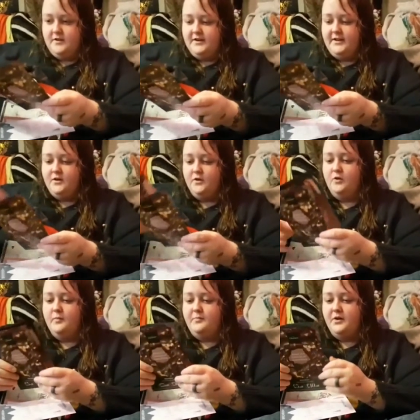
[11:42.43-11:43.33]
a
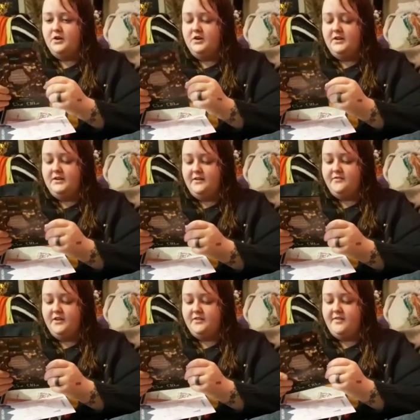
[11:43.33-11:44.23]
little booklet
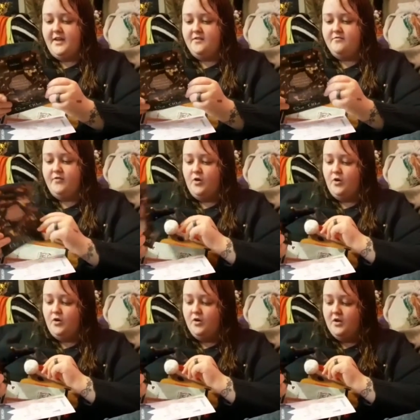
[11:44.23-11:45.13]
leaflet thing
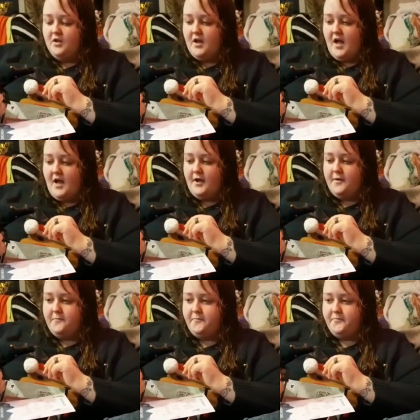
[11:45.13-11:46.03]
for
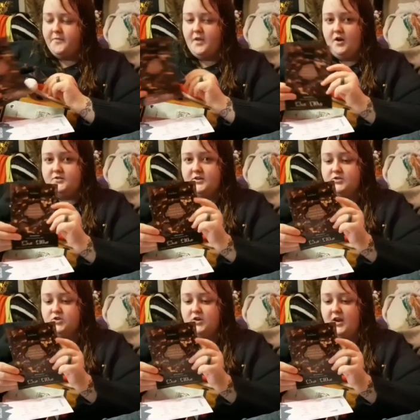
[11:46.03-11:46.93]
um, Hotel
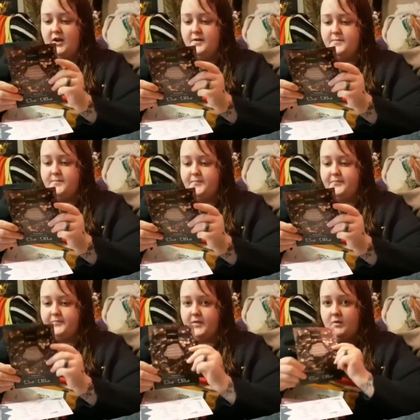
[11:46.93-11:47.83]
Chocolat,
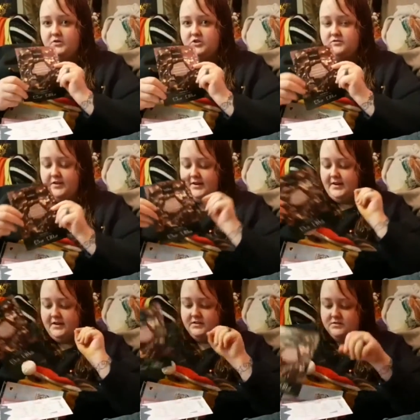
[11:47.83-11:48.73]
which is really
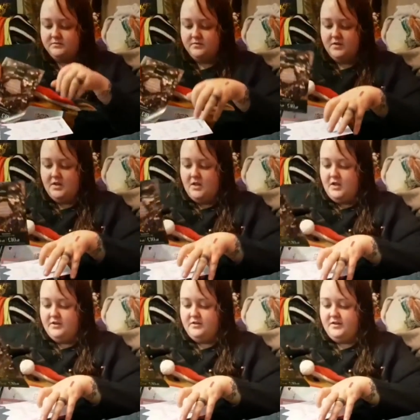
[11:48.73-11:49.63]
nice.
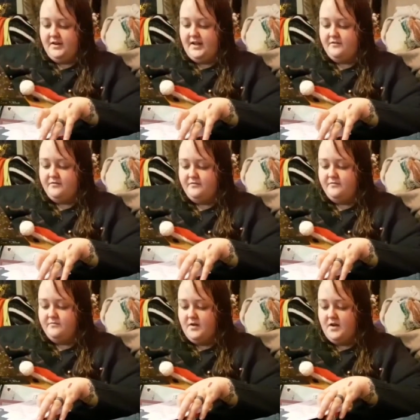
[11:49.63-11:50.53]
And you can get
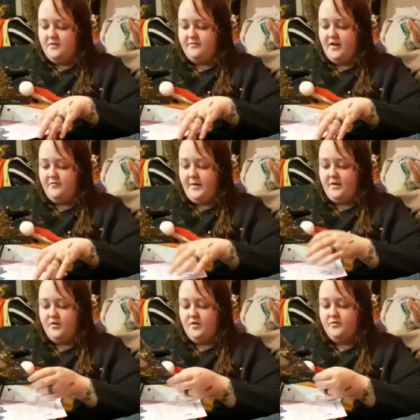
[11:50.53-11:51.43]
uh, five
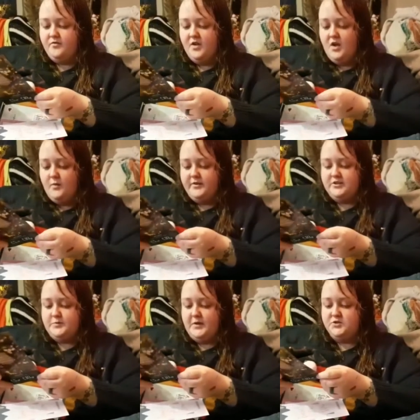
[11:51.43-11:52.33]
pounds off when you
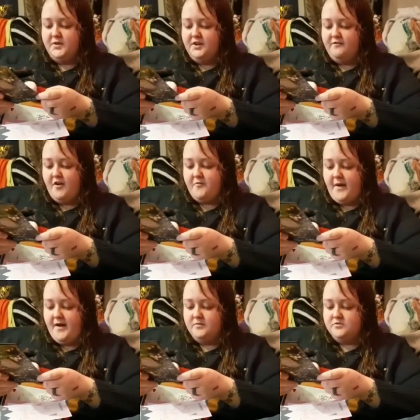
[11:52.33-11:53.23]
spend twenty-five
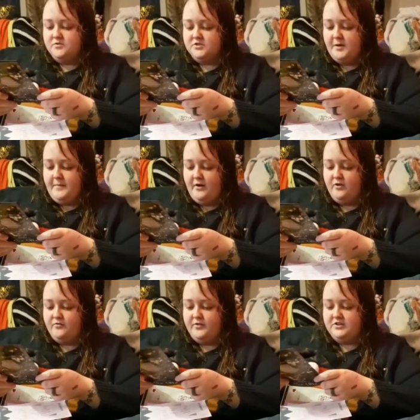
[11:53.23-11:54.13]
pounds or ten pounds
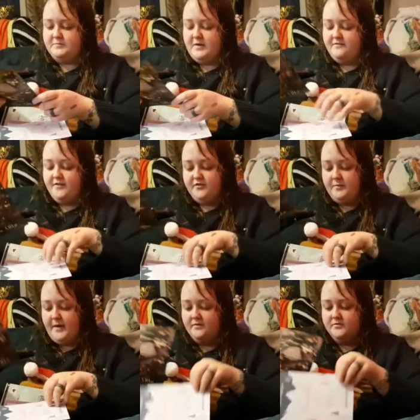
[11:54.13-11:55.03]
off when you spend fifty
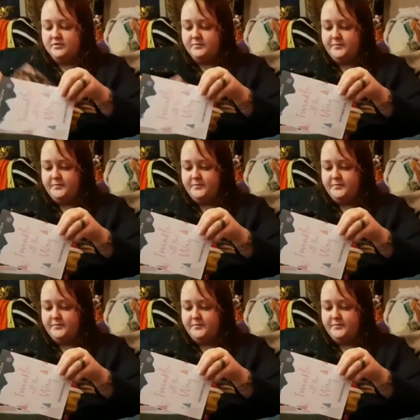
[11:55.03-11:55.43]
pounds.